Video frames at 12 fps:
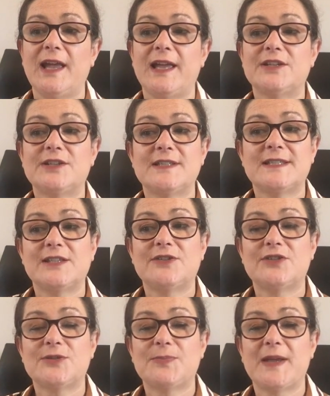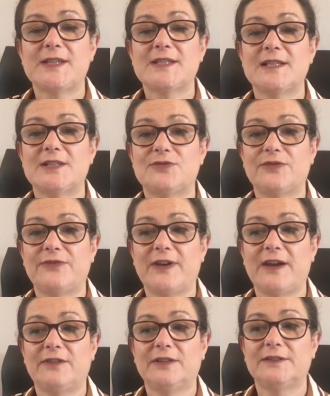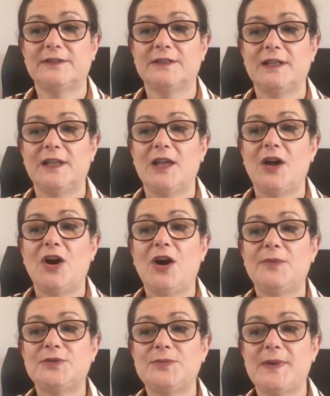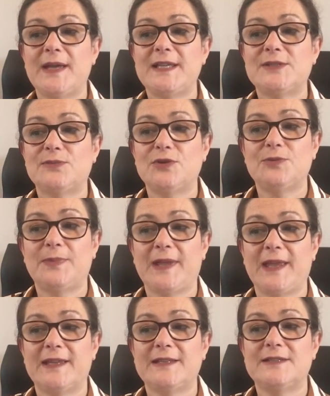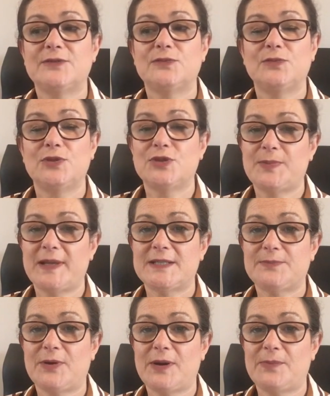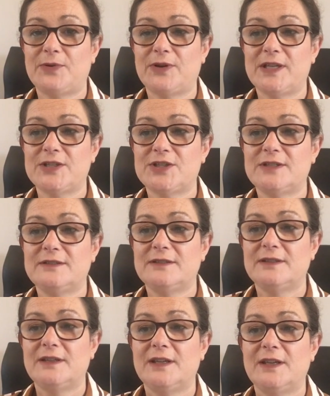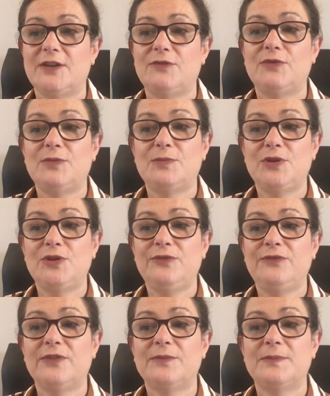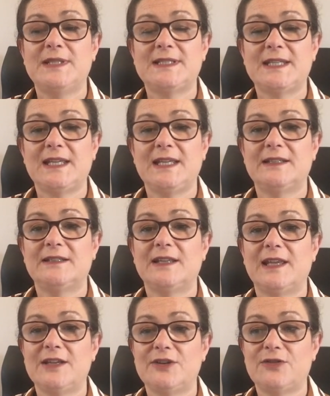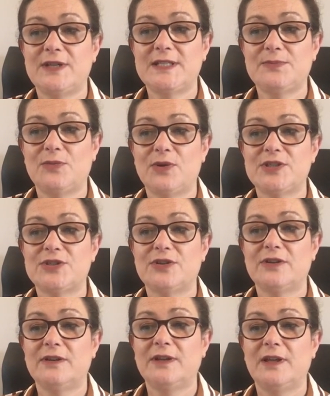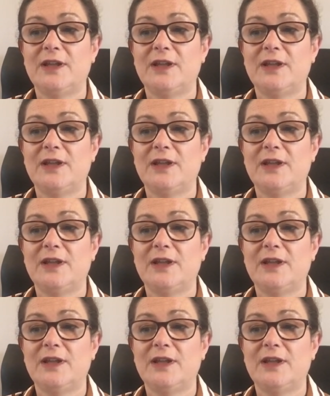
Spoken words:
and consider specialist referral, optimise wound bed preparation, remove, maintain, increase moisture